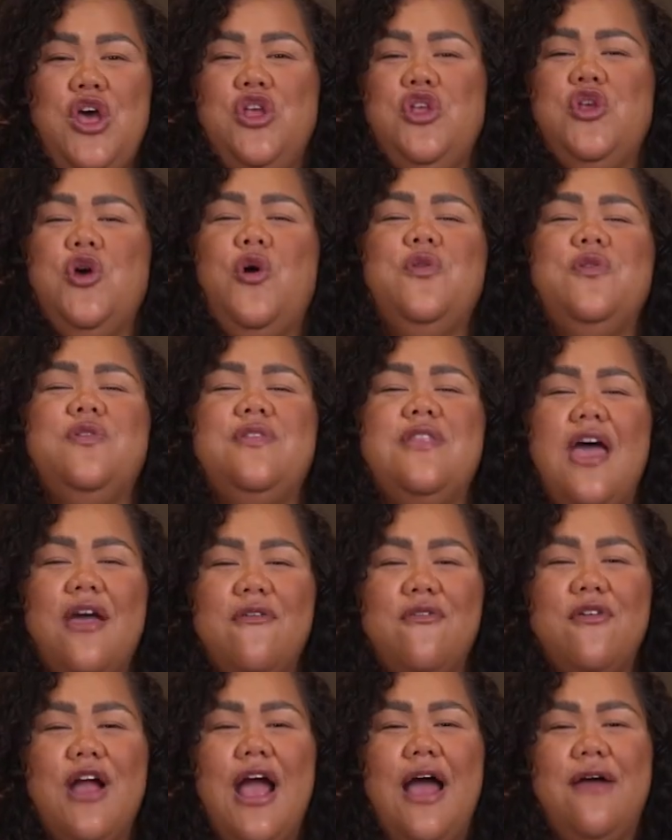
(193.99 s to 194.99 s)
you'll
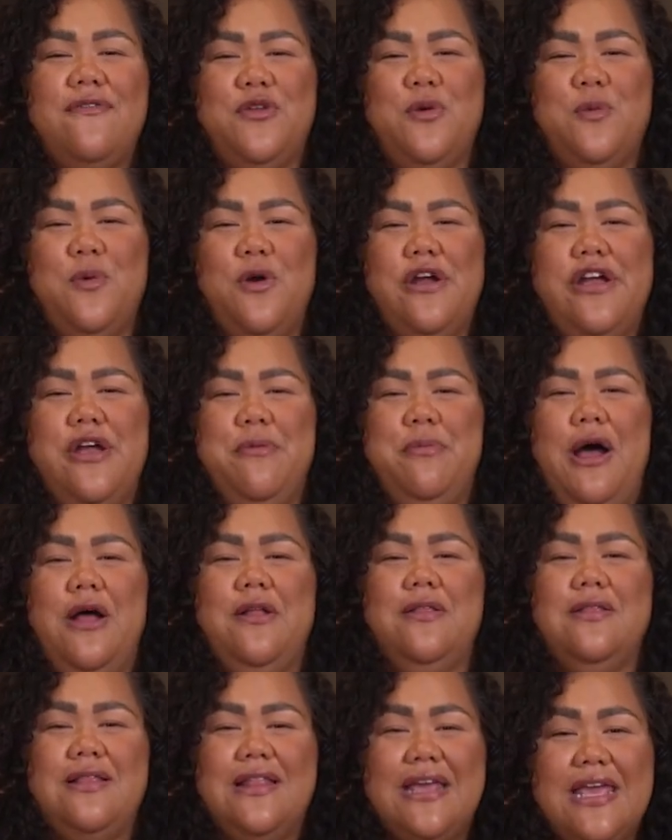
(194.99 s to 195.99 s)
never have to worry
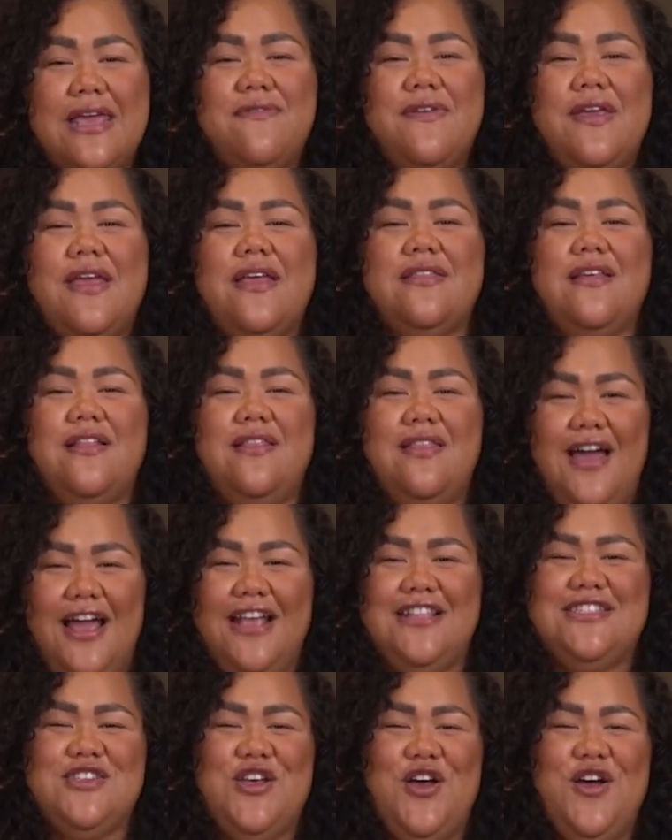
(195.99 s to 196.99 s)
about leaving the
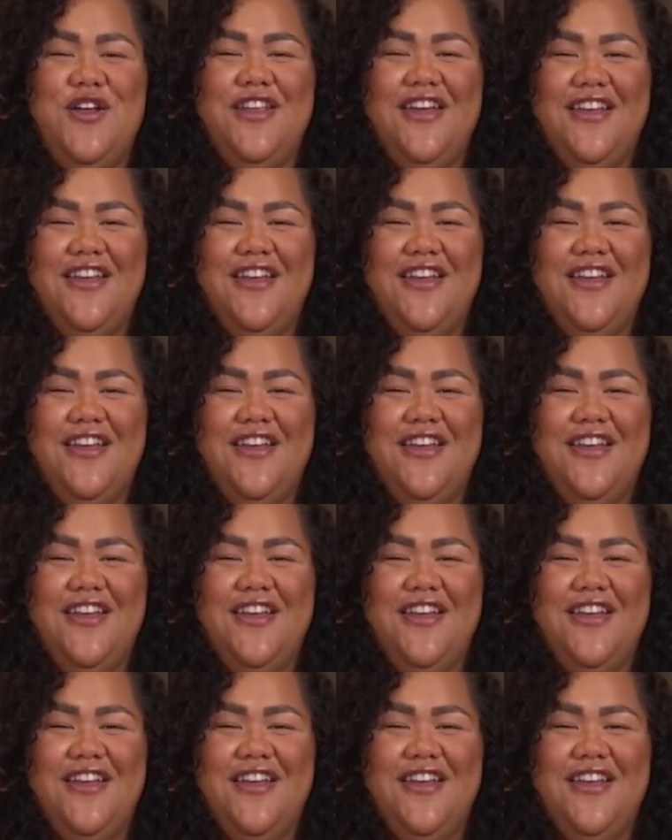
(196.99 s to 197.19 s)
lights on